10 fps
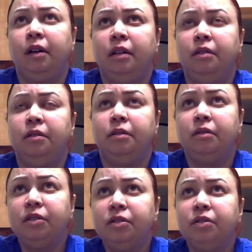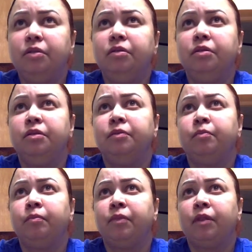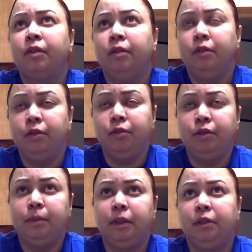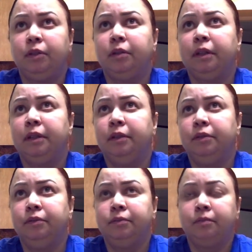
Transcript: Cuzzy Christians, the YouTube Underground,